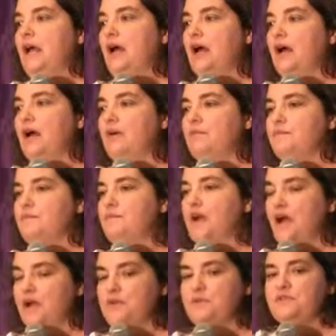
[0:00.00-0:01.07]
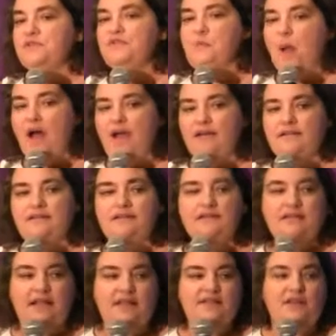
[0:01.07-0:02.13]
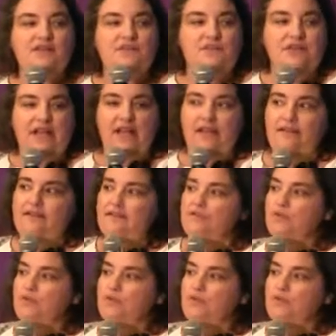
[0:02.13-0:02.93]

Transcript: hundreds of miles, days after days,